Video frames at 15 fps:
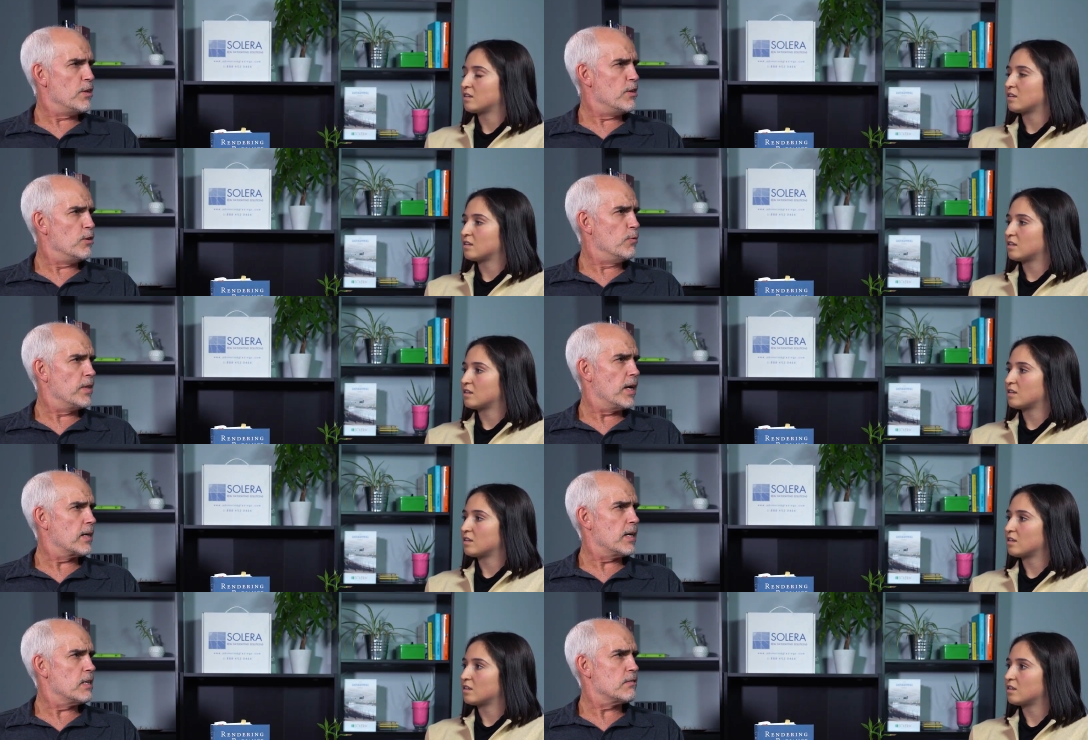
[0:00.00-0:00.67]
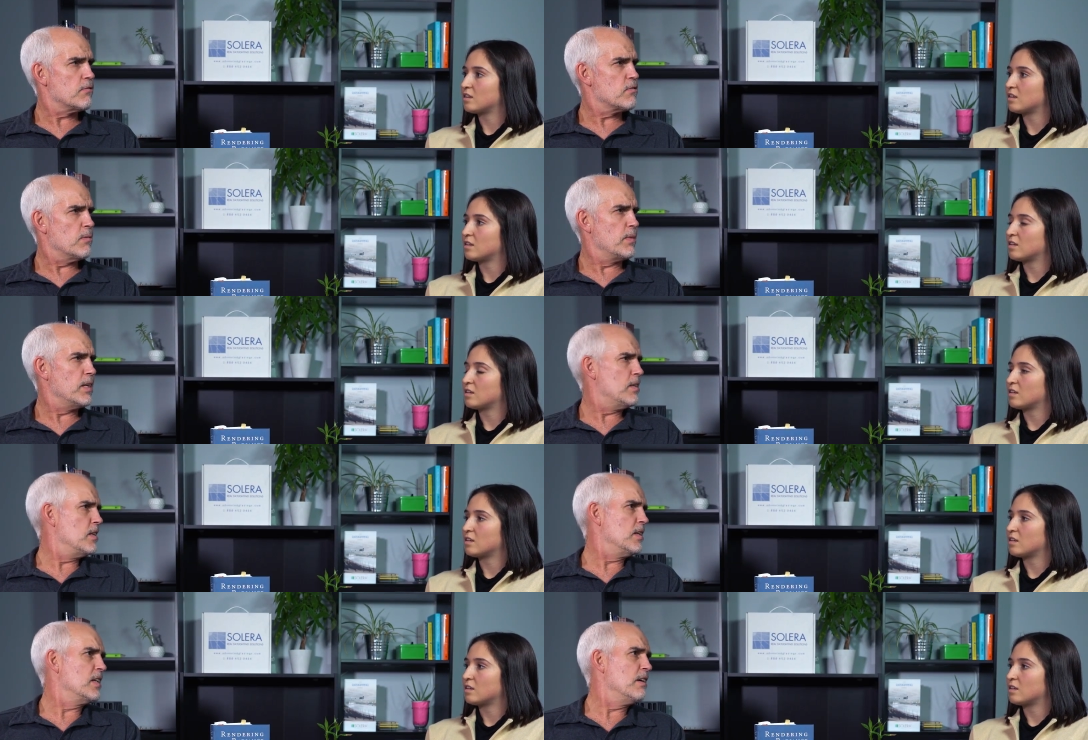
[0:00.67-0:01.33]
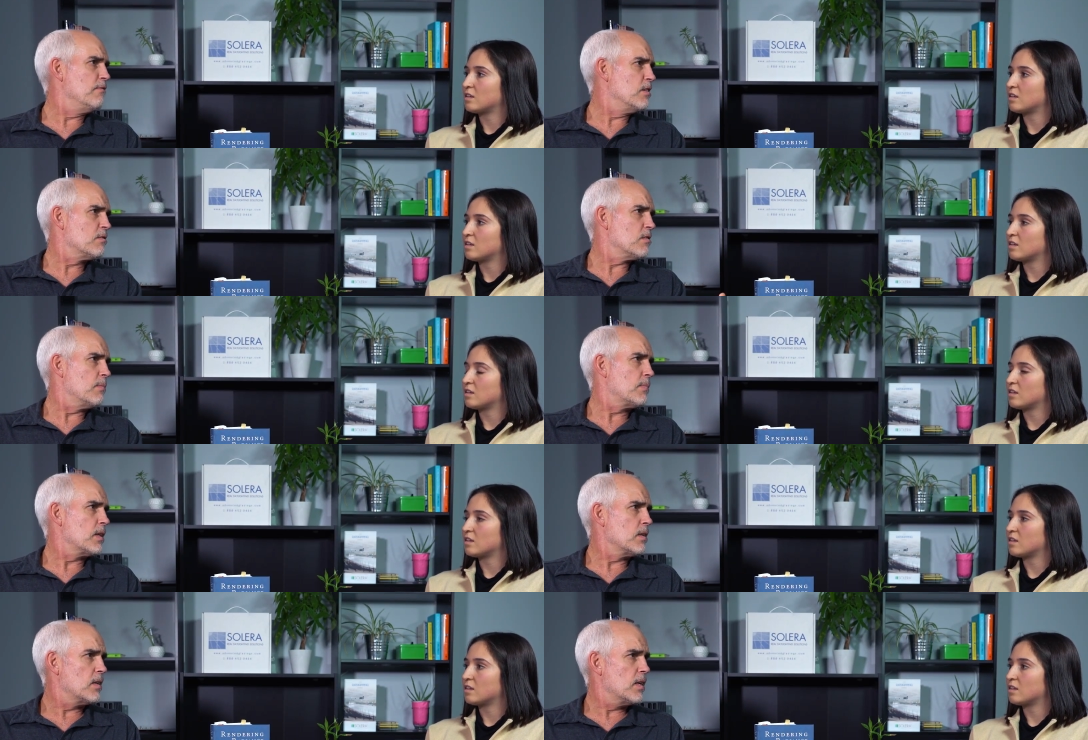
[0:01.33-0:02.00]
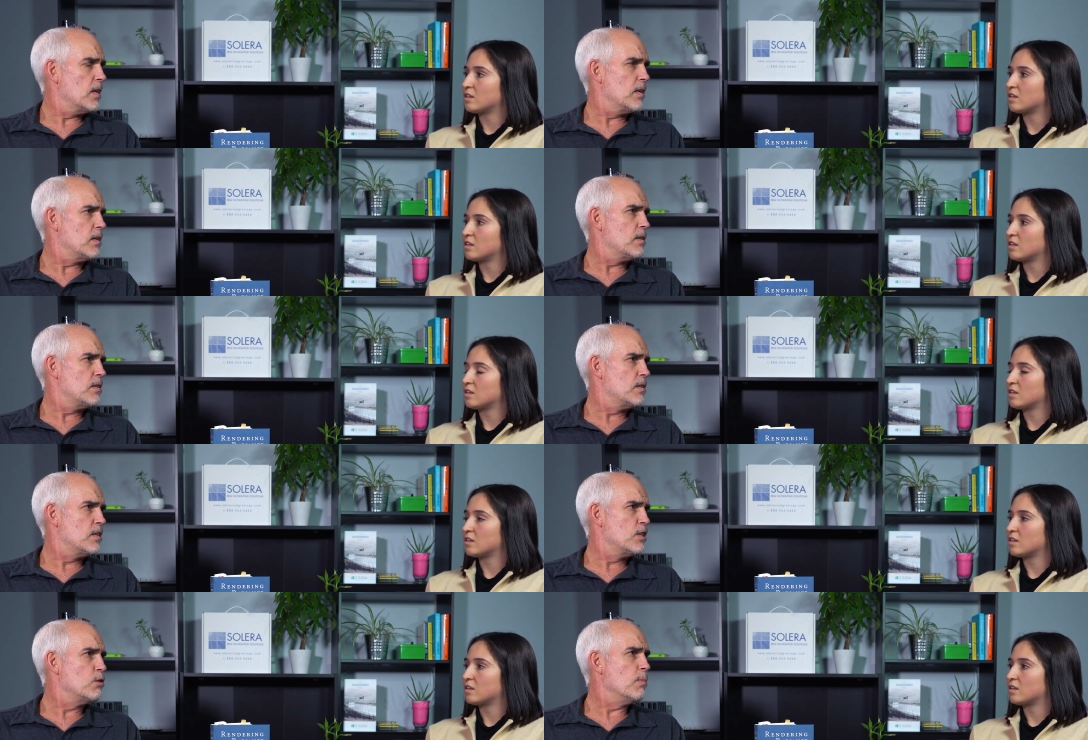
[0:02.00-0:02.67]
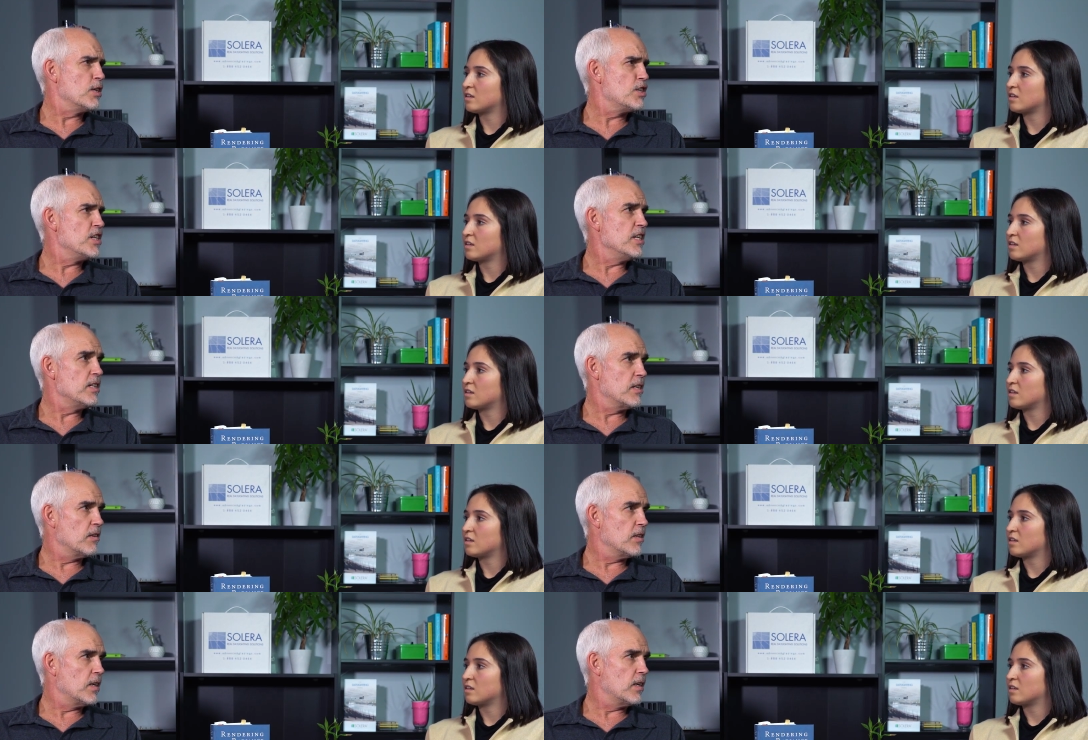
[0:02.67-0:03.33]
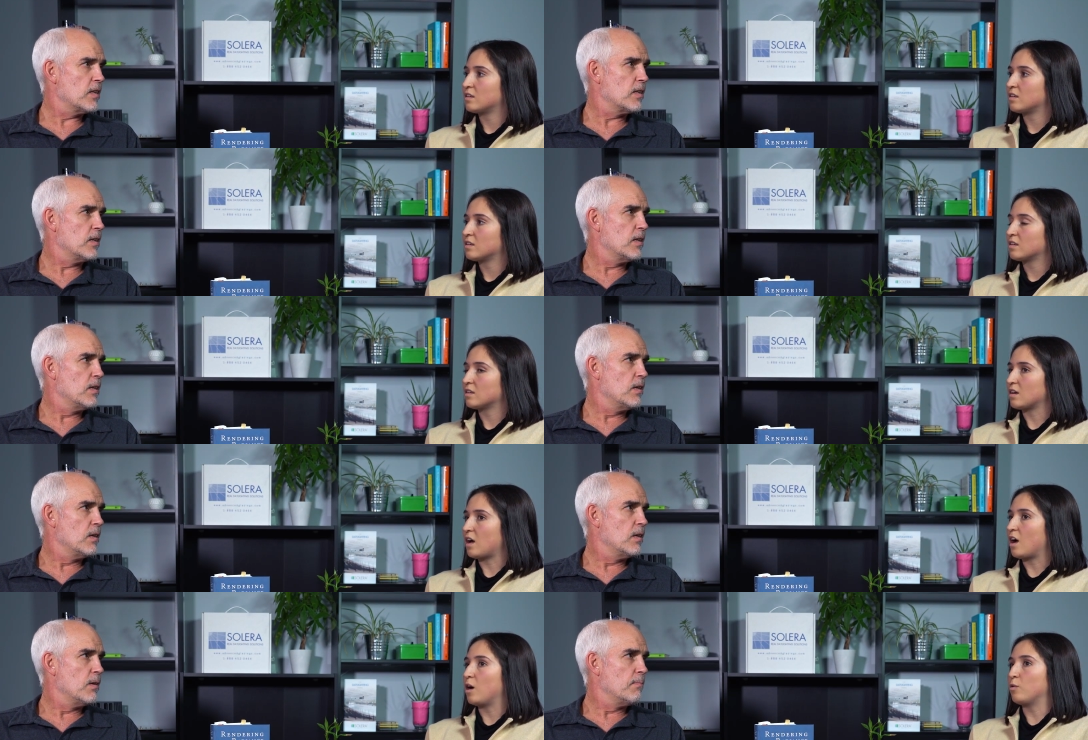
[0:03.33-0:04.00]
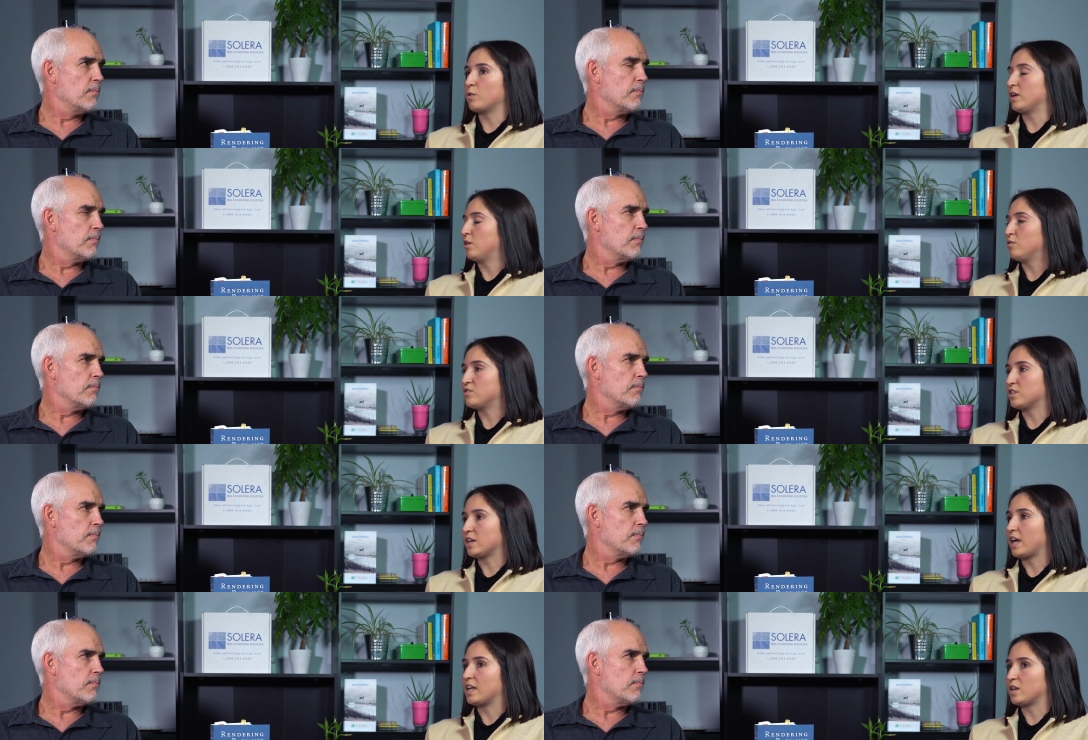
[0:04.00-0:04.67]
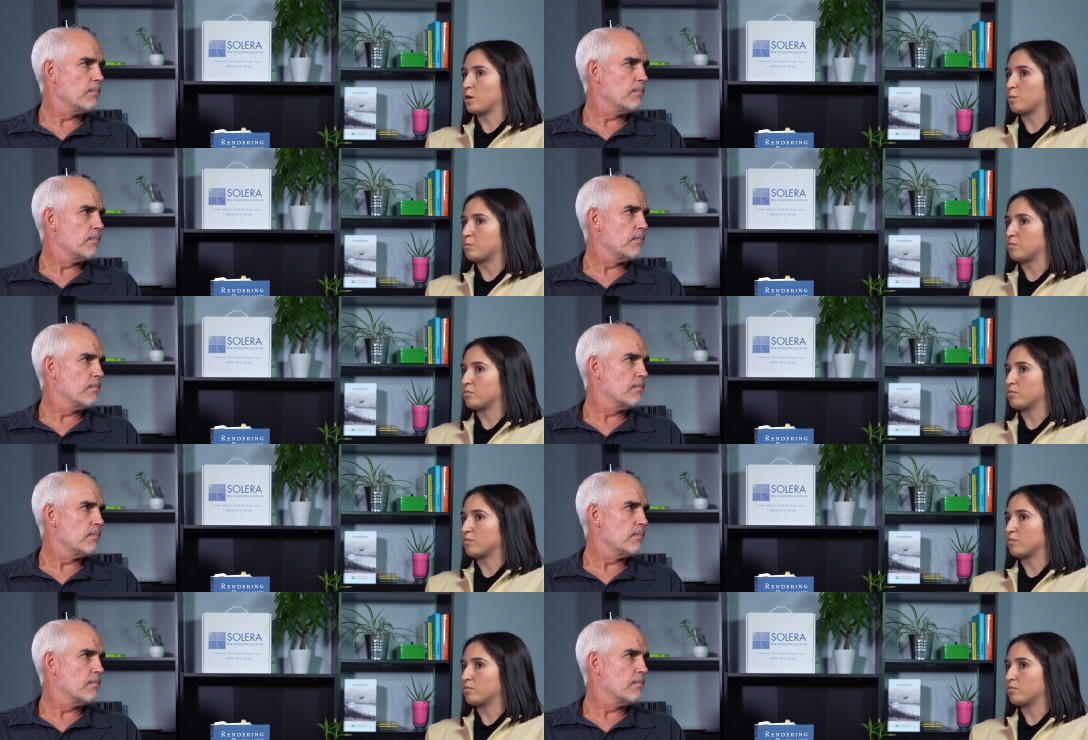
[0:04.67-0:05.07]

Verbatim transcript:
Speaker 1: would you do in that case if somebody did give you something that had too much detail in it?
Speaker 2: Uh, we usually end up